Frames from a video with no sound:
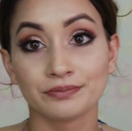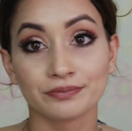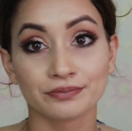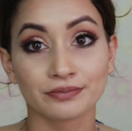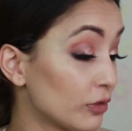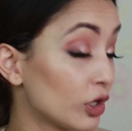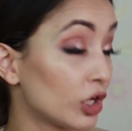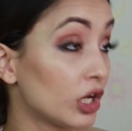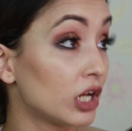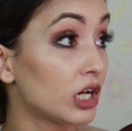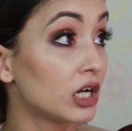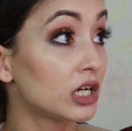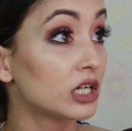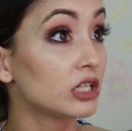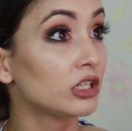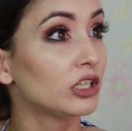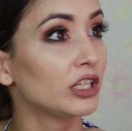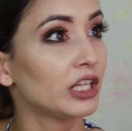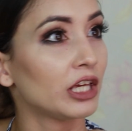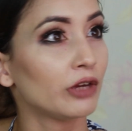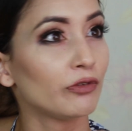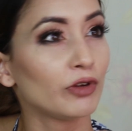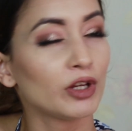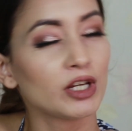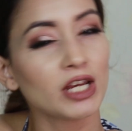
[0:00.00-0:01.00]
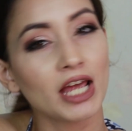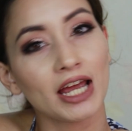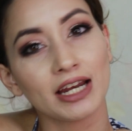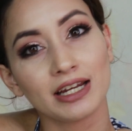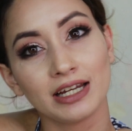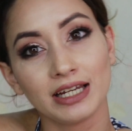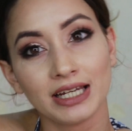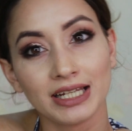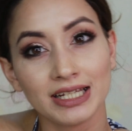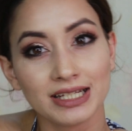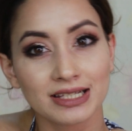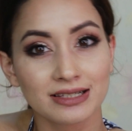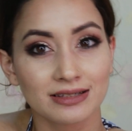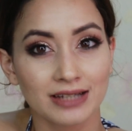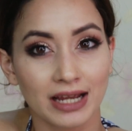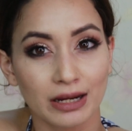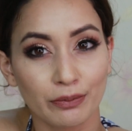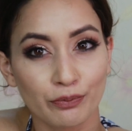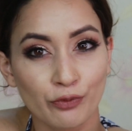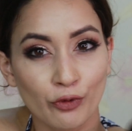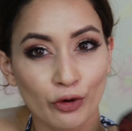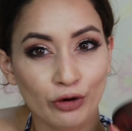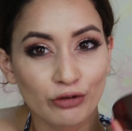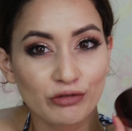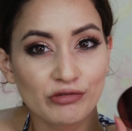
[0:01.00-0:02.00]
I'm gonna give it at least
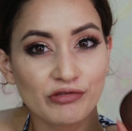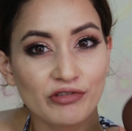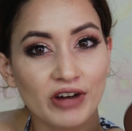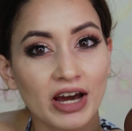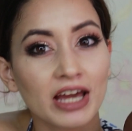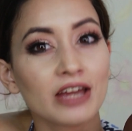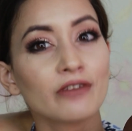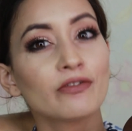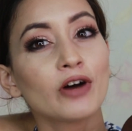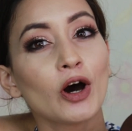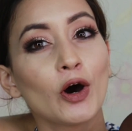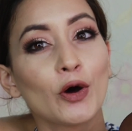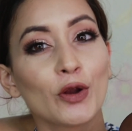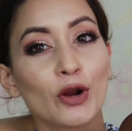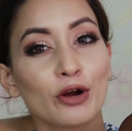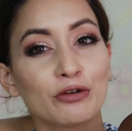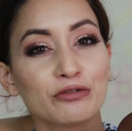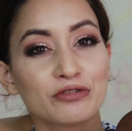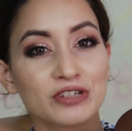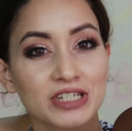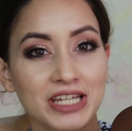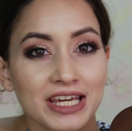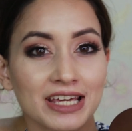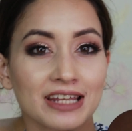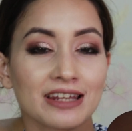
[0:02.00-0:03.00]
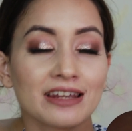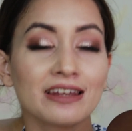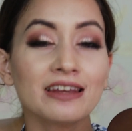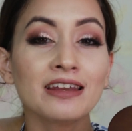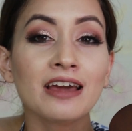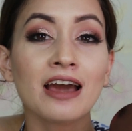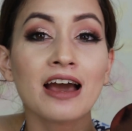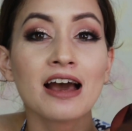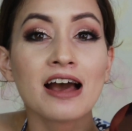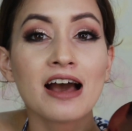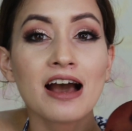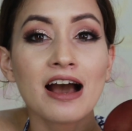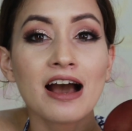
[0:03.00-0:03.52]
9.5 out of 10.